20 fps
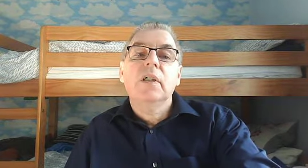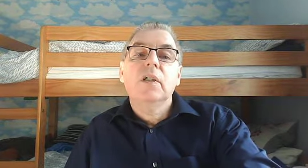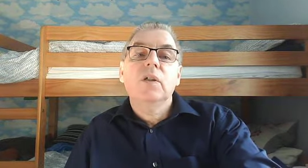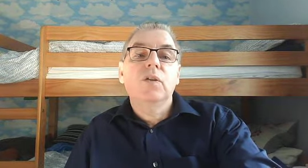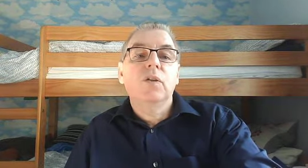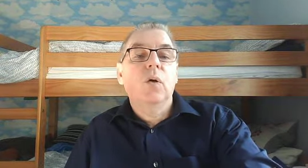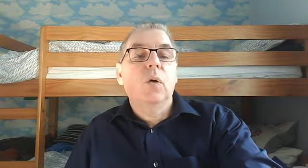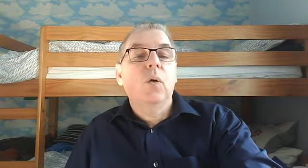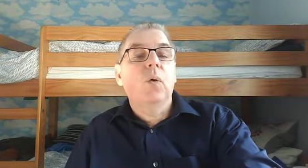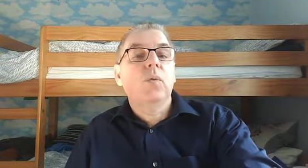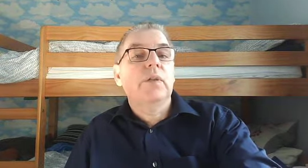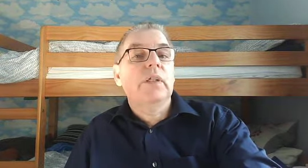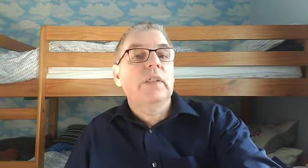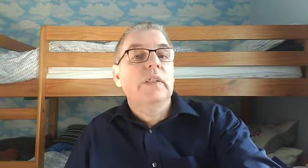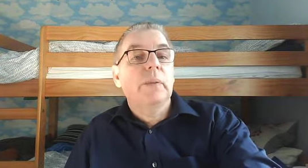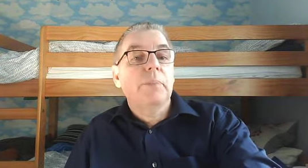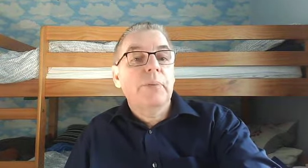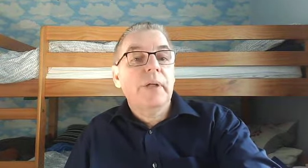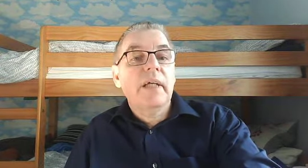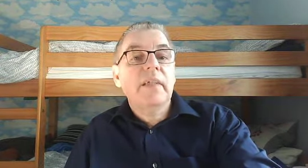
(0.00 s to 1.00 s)
not only in
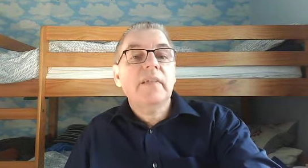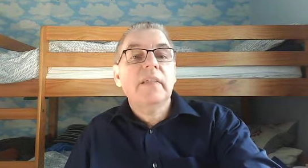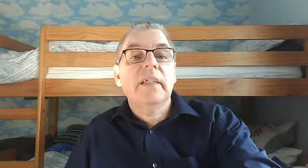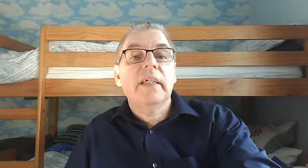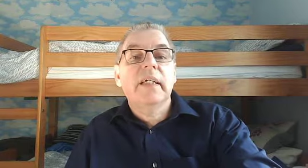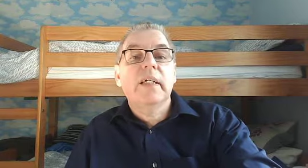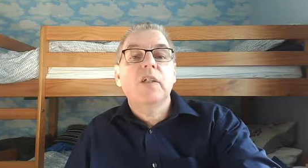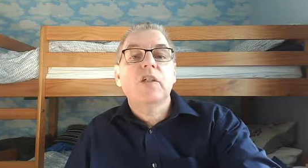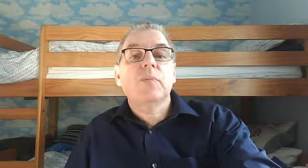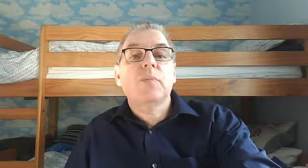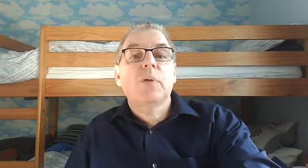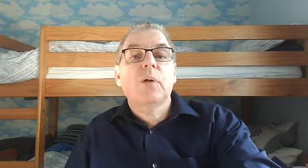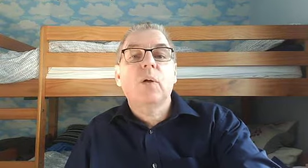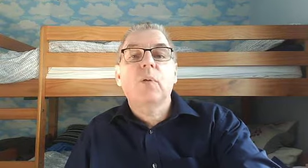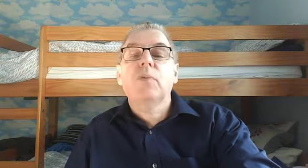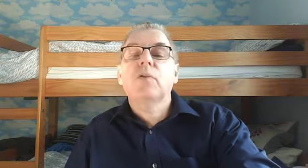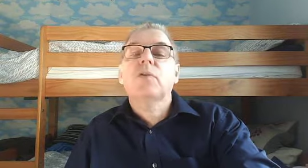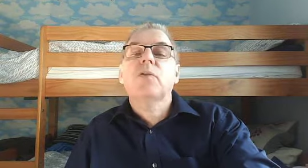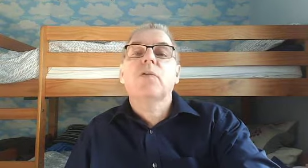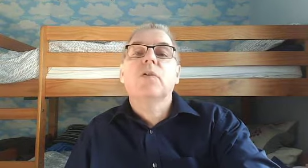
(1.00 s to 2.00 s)
the present age, but
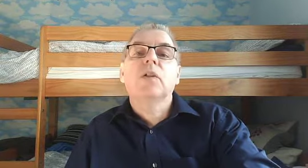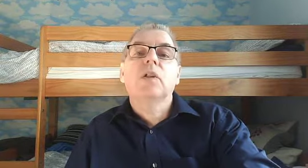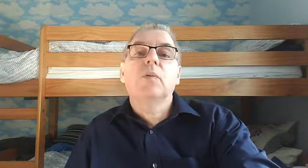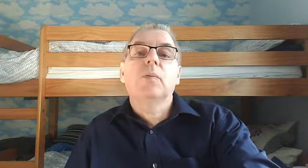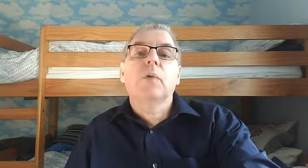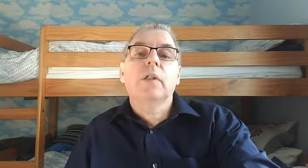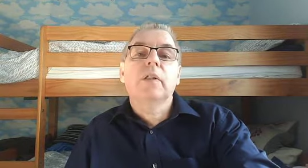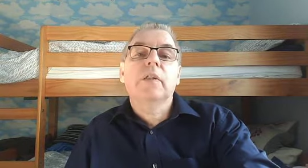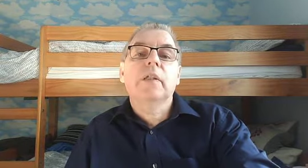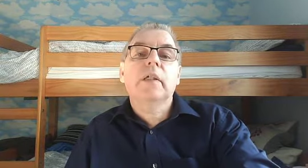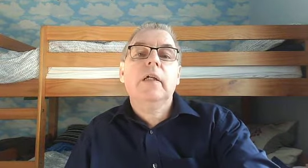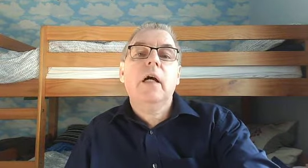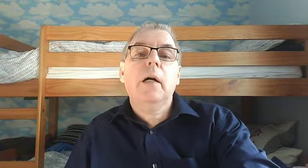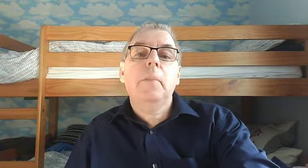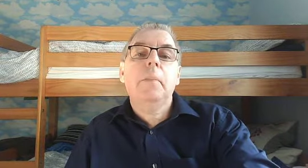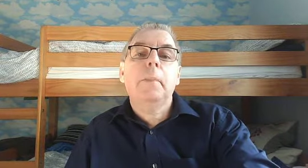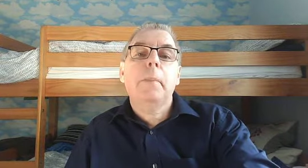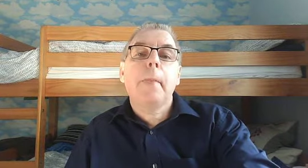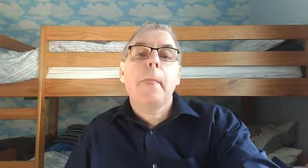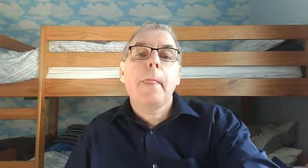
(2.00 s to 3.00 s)
also in the one to
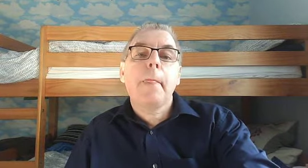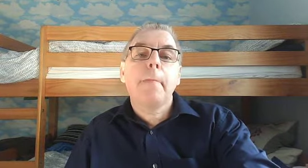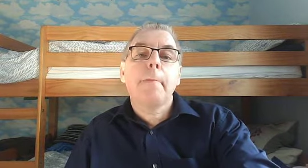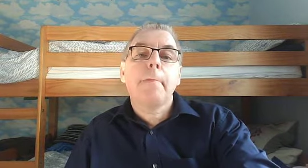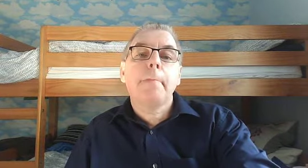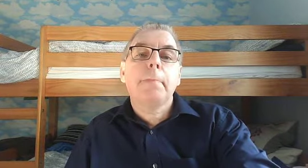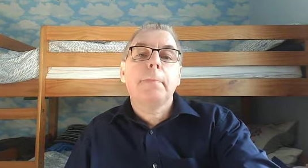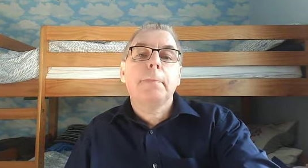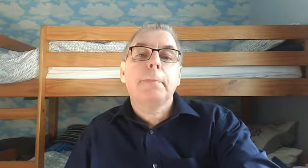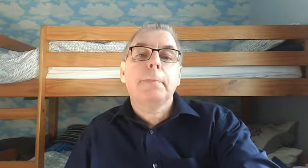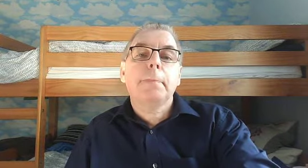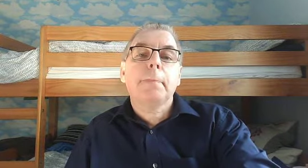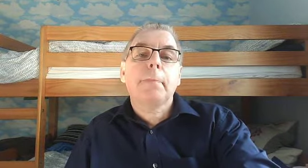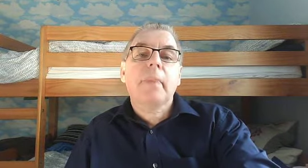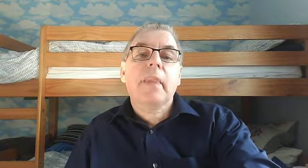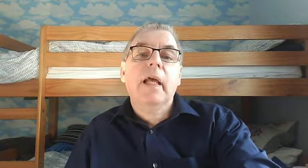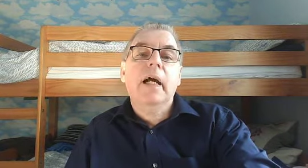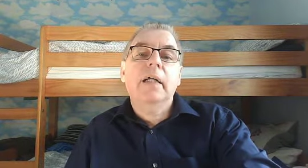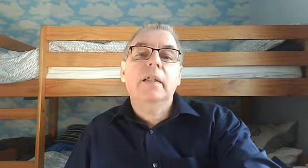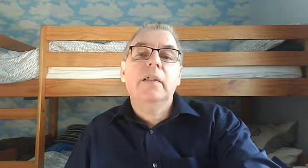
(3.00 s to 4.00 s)
come
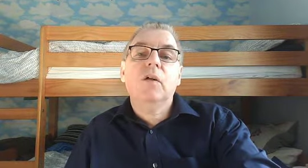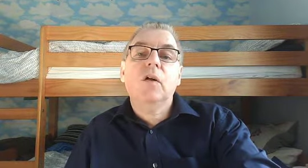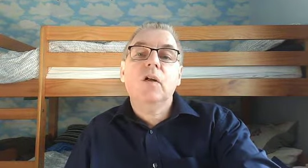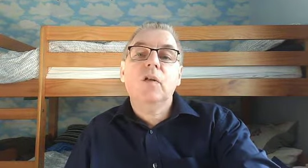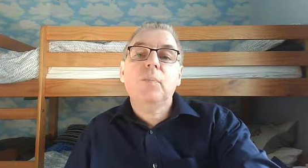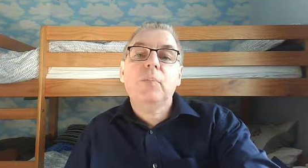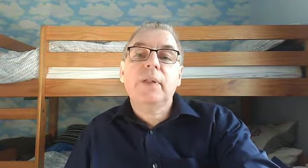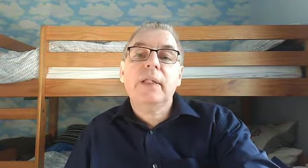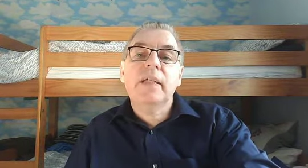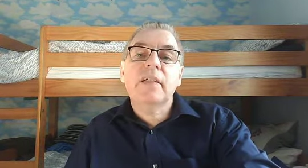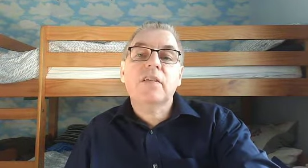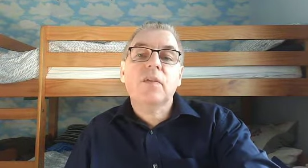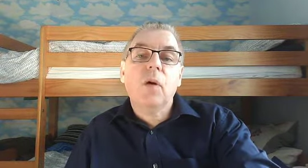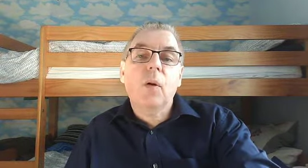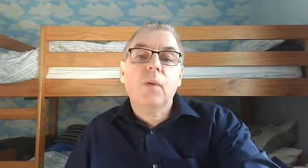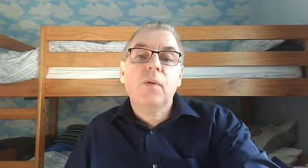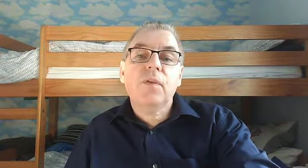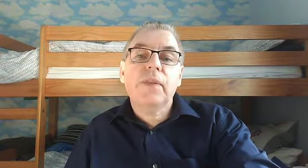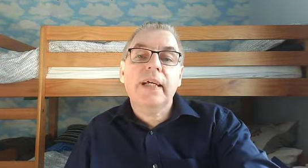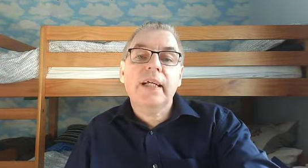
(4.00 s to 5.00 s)
and God placed
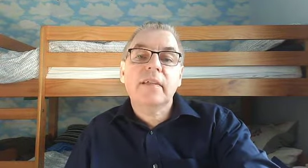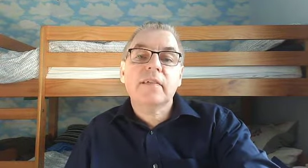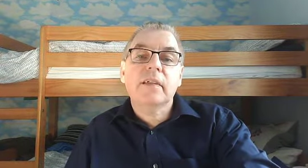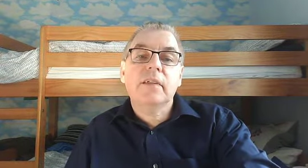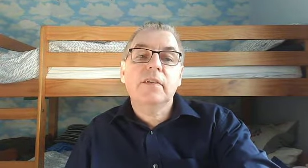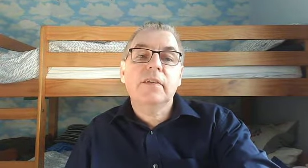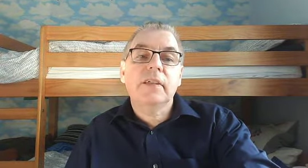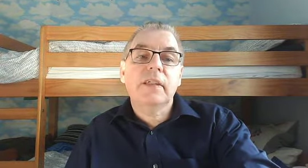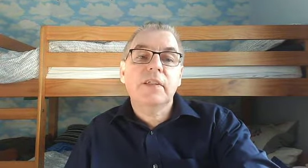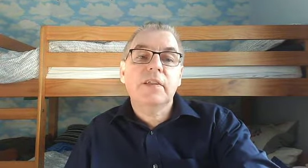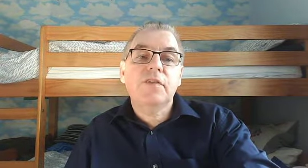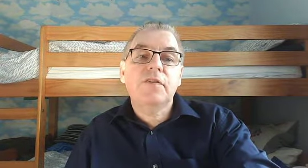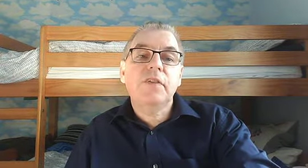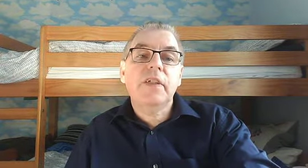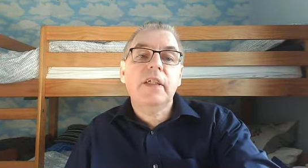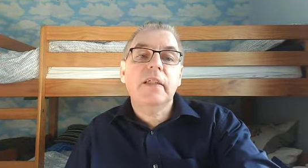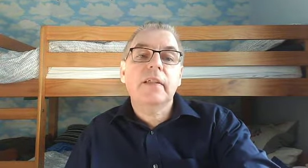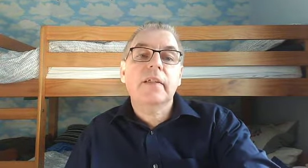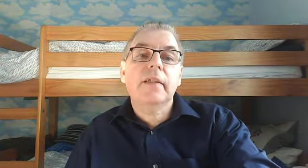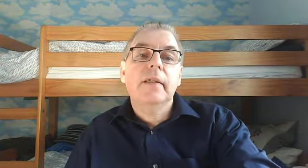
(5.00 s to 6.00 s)
all things under his
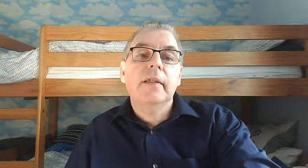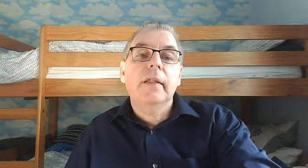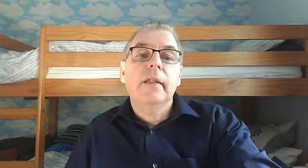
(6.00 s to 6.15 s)
feet,